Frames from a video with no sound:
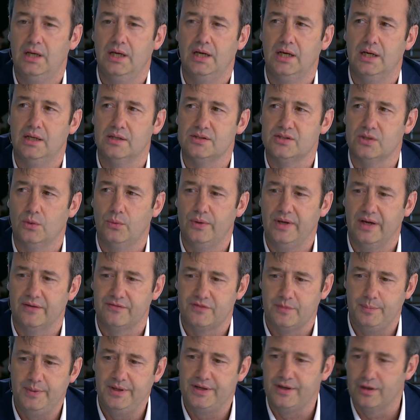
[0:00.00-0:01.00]
Uh, so we have
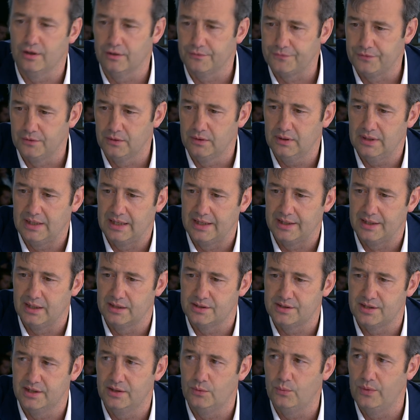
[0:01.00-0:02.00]
to be careful, and I
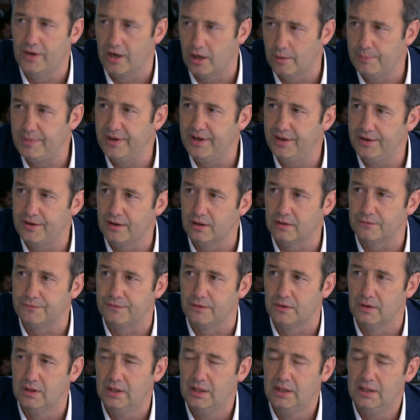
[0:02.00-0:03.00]
think we are being
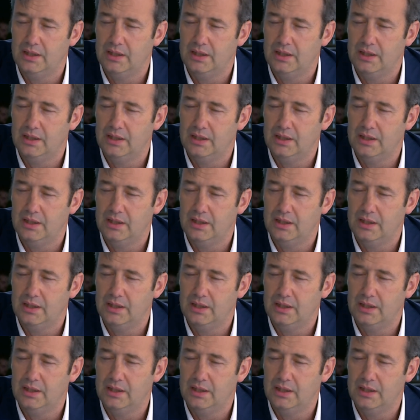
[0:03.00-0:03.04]
careful.